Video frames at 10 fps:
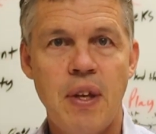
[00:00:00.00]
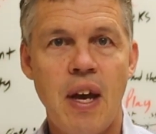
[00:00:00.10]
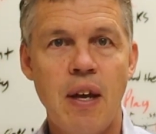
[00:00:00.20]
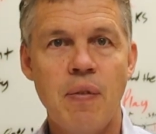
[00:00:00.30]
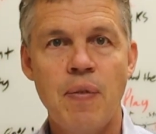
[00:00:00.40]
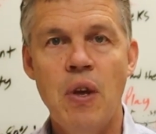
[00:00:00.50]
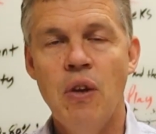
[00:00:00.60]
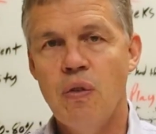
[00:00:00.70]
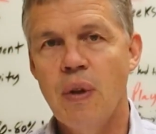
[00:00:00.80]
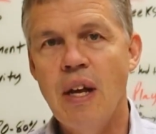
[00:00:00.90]
Okay?
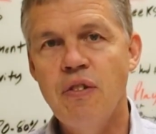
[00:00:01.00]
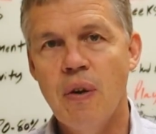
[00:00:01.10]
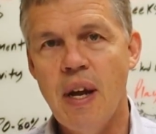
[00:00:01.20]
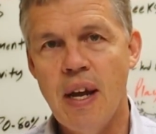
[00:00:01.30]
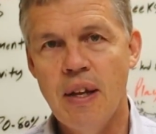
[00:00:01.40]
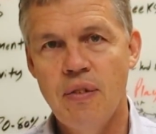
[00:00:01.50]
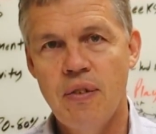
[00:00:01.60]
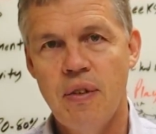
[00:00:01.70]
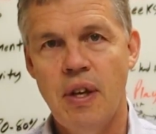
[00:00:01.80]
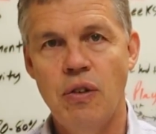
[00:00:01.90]
So that's your
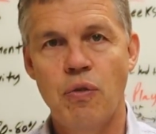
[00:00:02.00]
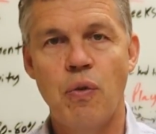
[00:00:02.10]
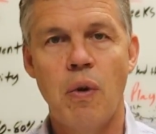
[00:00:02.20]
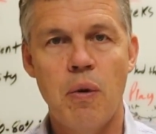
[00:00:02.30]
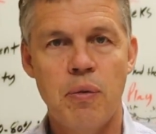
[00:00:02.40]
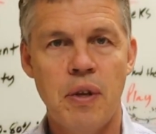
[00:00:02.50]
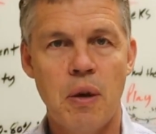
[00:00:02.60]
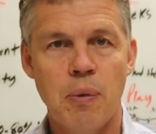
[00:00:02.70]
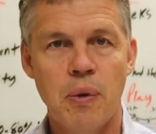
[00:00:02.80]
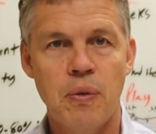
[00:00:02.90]
hands and your forearms and
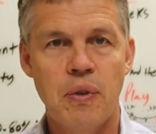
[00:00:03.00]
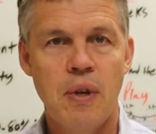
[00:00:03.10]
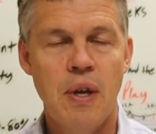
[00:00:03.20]
elbows.